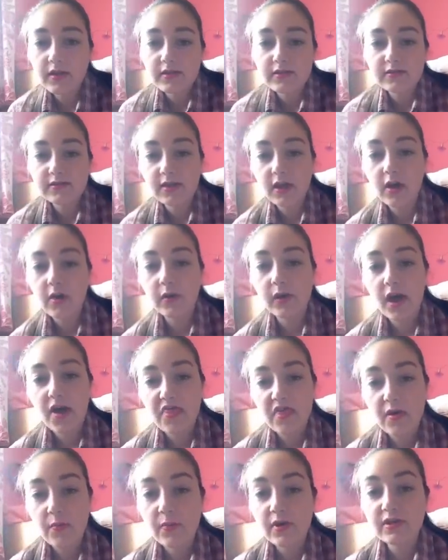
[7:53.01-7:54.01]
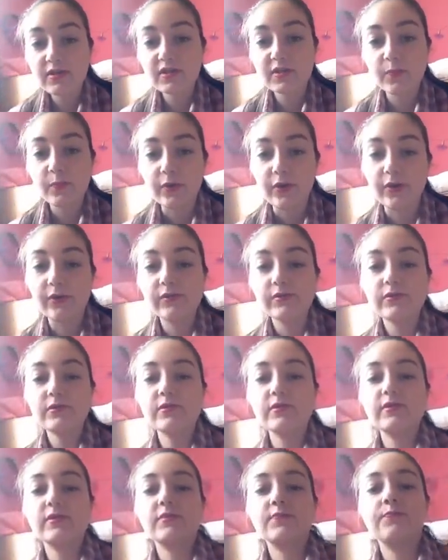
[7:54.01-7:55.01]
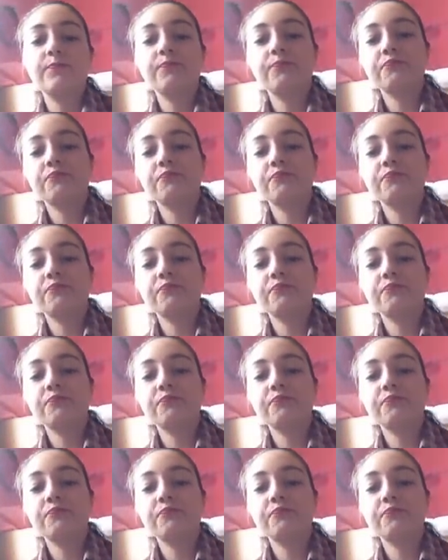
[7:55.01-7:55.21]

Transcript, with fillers: So I then went to Boots